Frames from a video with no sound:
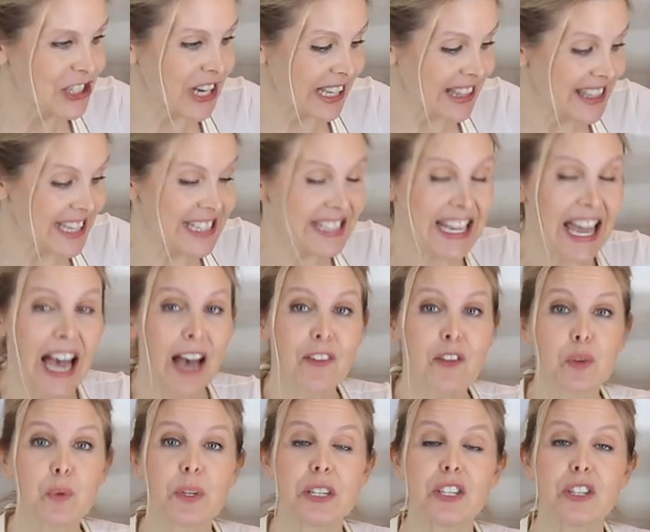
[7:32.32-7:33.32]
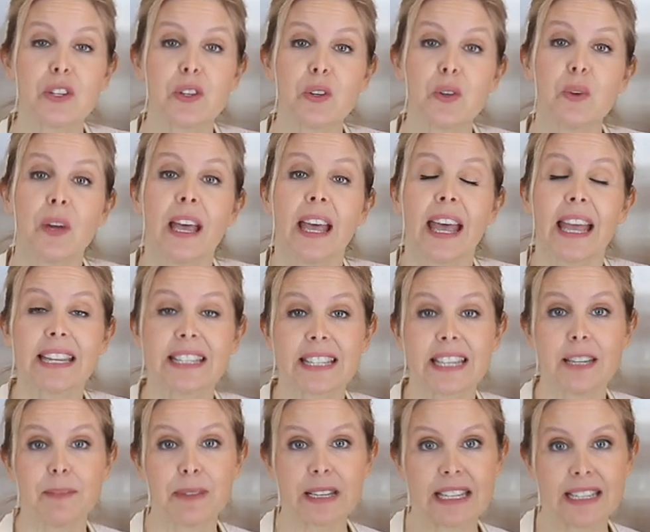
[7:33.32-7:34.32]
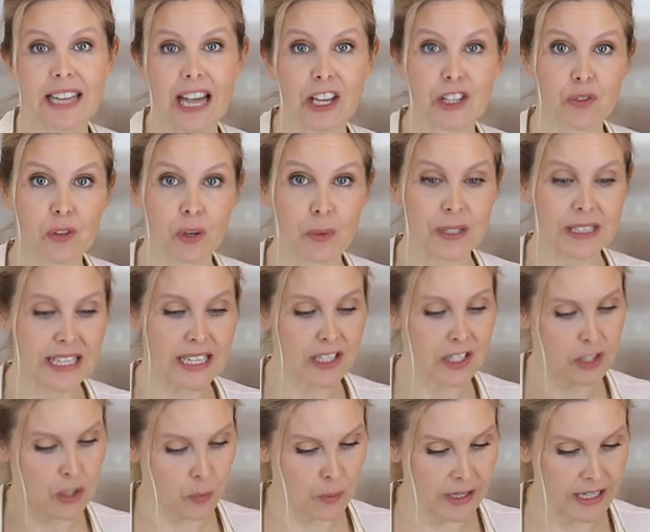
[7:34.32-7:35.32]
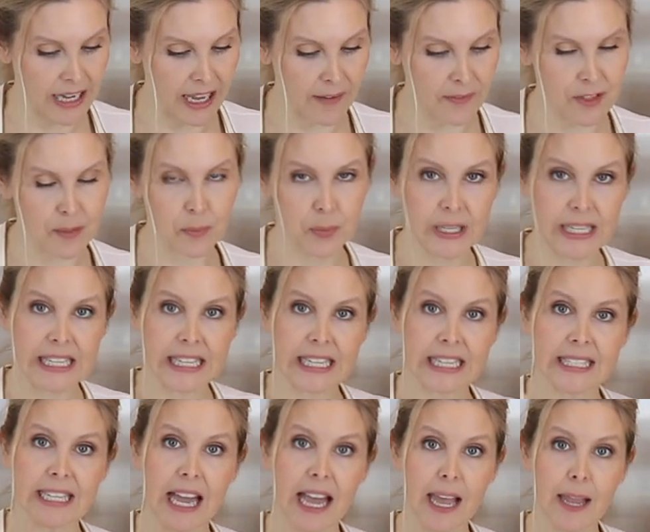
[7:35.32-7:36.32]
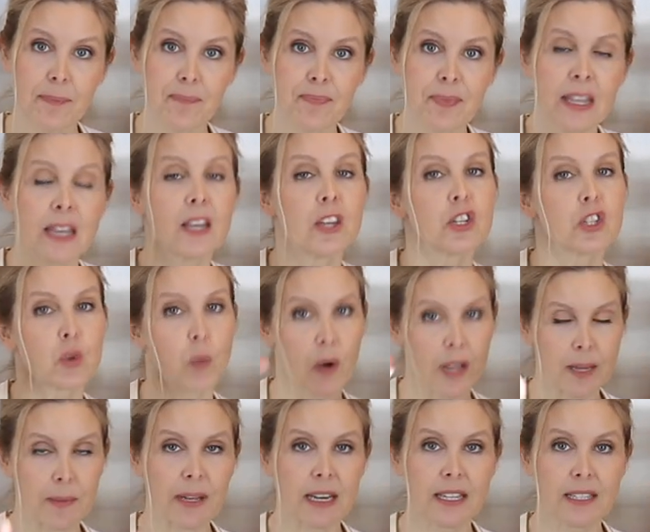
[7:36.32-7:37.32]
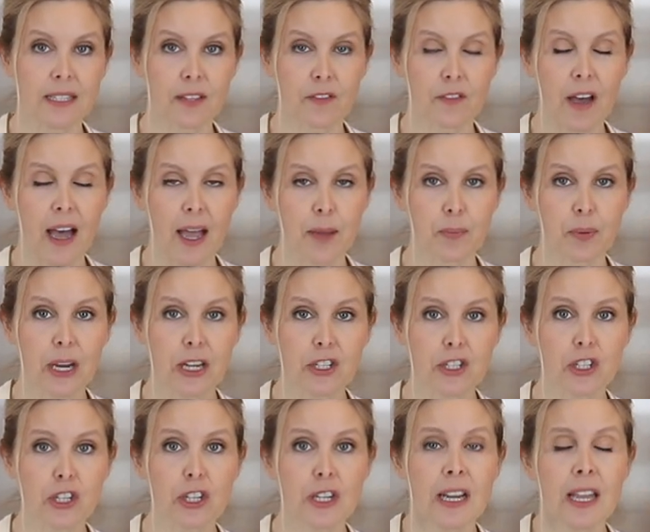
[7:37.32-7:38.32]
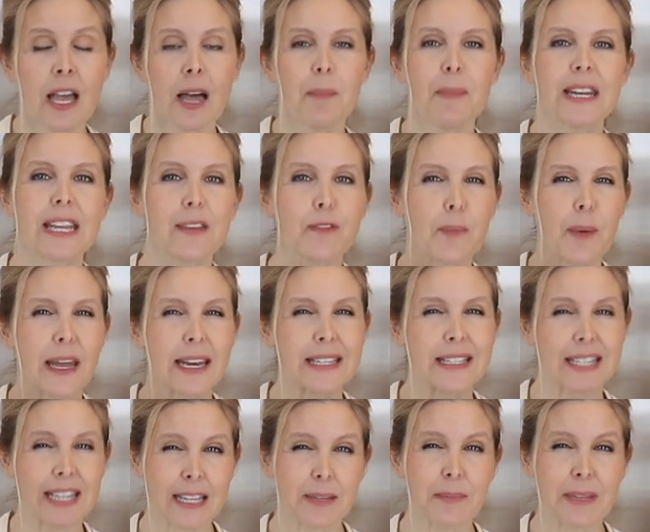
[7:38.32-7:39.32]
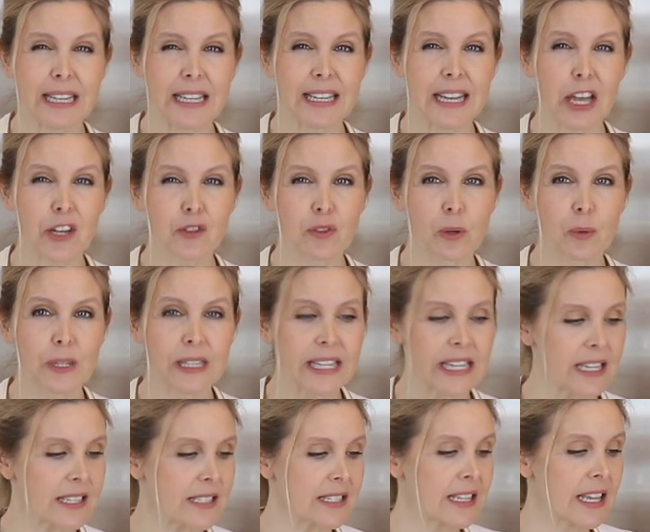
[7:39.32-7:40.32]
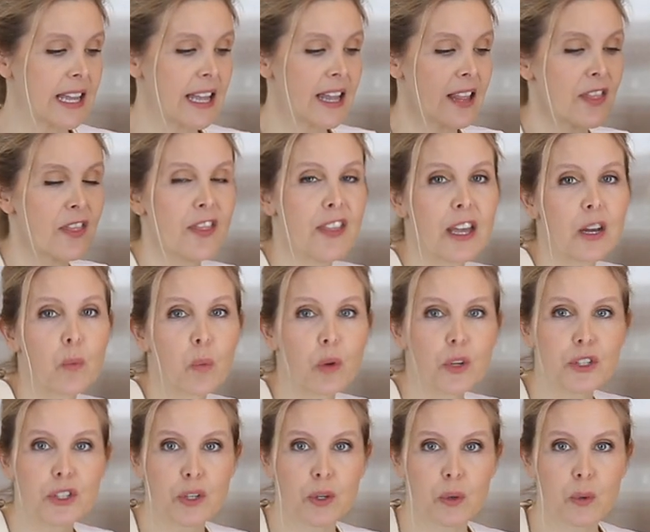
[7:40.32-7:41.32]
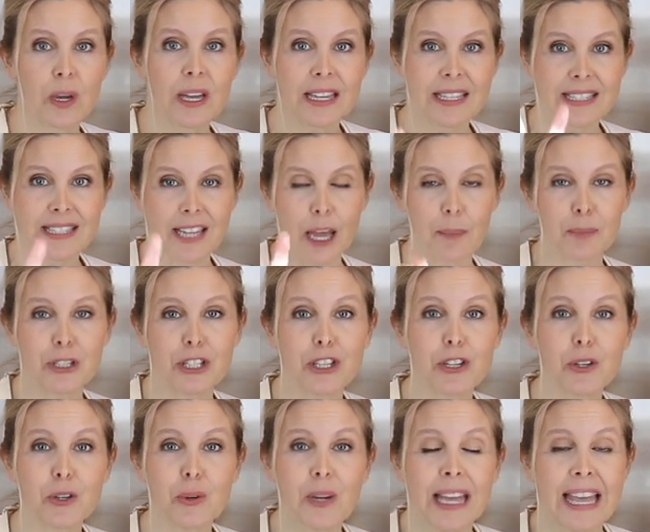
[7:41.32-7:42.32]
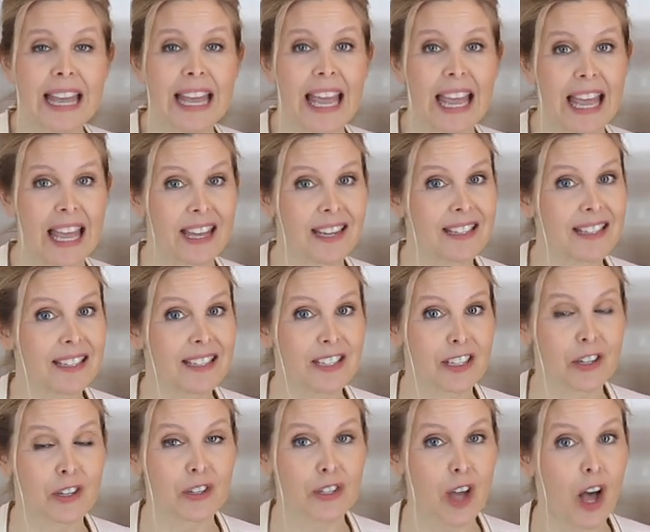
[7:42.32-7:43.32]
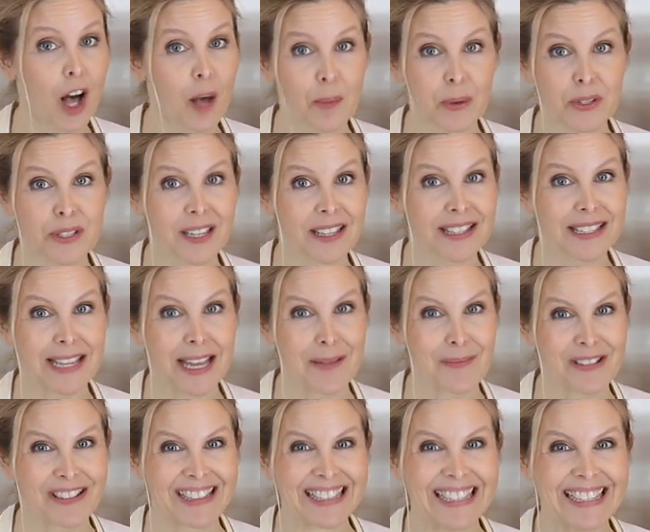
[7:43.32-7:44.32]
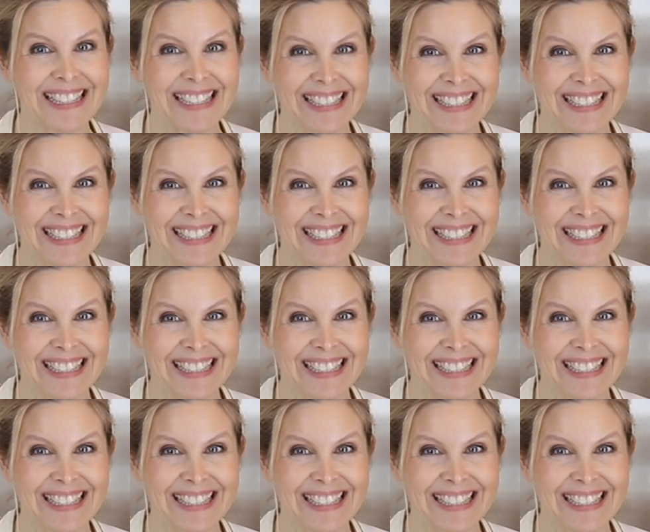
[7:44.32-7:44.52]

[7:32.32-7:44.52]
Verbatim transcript: check this after we do a 10 minute natural release. So we're gonna have some preheating time, 20 minutes of high pressure. I'm gonna give about a 10 minute natural release. Then we'll do step two and dinner's almost on the table.